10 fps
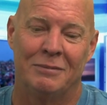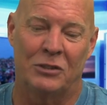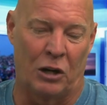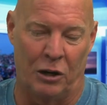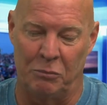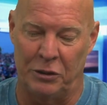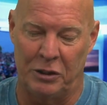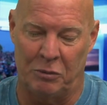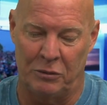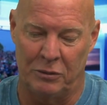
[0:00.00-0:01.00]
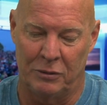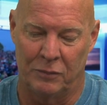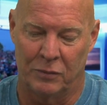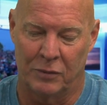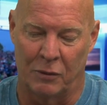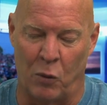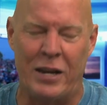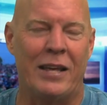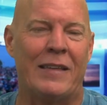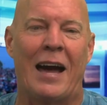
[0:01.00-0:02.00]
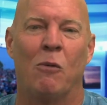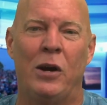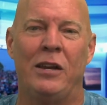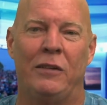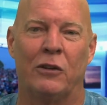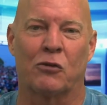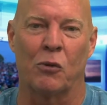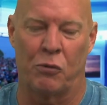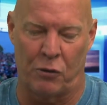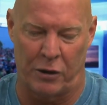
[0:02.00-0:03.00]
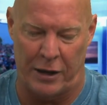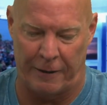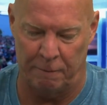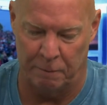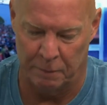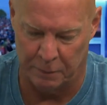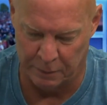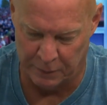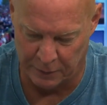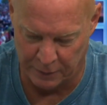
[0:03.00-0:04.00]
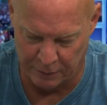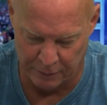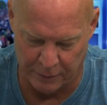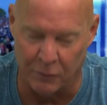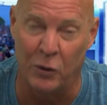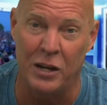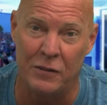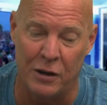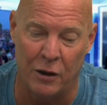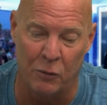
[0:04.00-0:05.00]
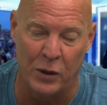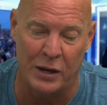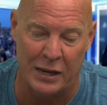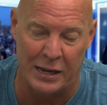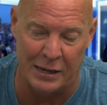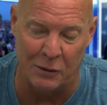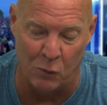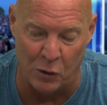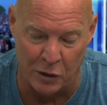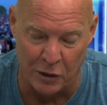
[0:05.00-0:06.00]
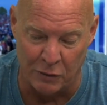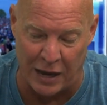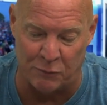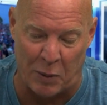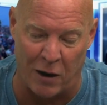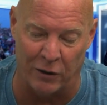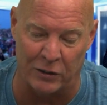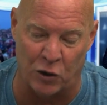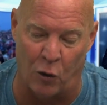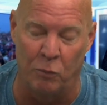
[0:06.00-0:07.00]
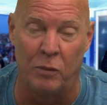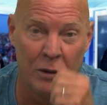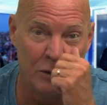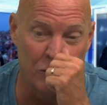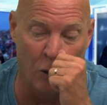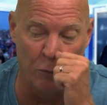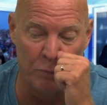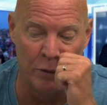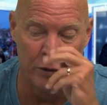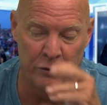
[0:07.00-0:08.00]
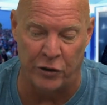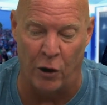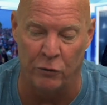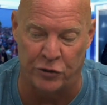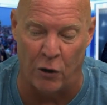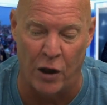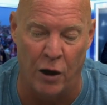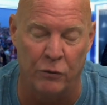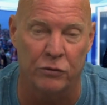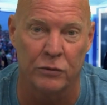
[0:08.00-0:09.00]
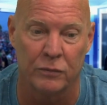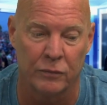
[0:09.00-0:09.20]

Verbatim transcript: It's unbelievable. We need that. We need the truth on that. We need to know. We he, they apparently told told Joe. Joe knows.